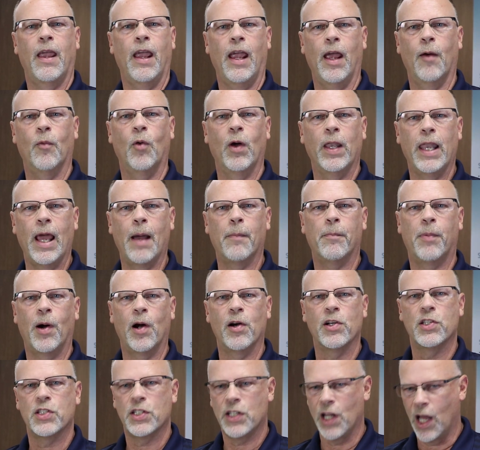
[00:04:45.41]
and when that
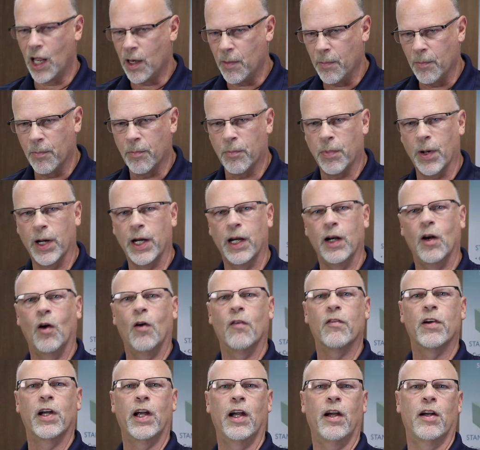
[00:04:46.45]
part's done, bring it
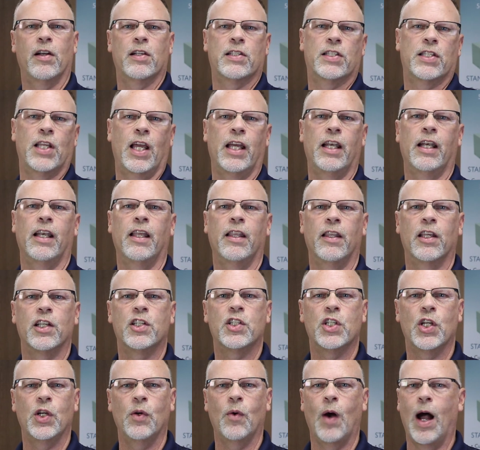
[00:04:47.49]
over here and set it in the
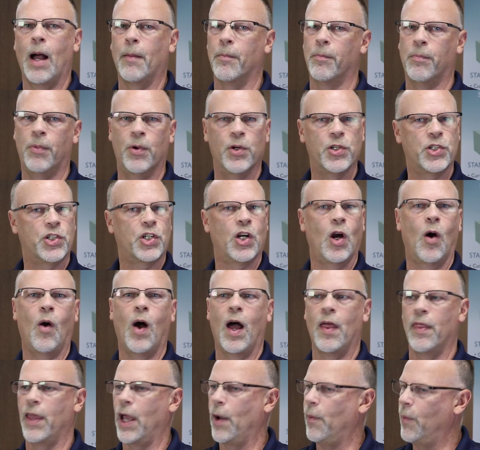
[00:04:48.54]
two op, push go
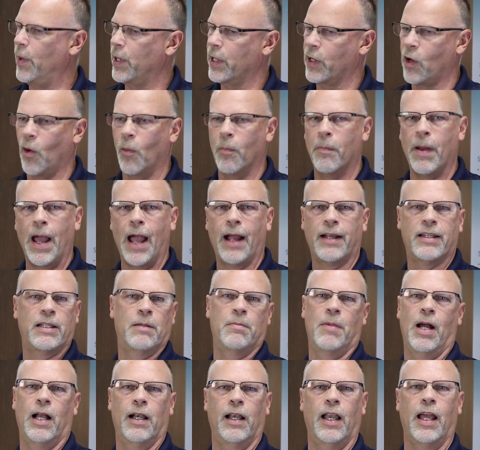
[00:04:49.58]
on that one and go back to
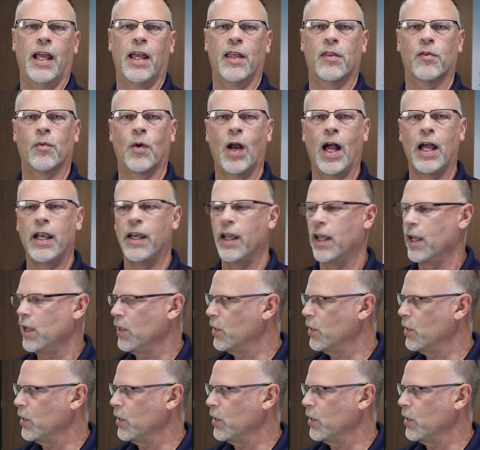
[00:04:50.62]
my lathe, right?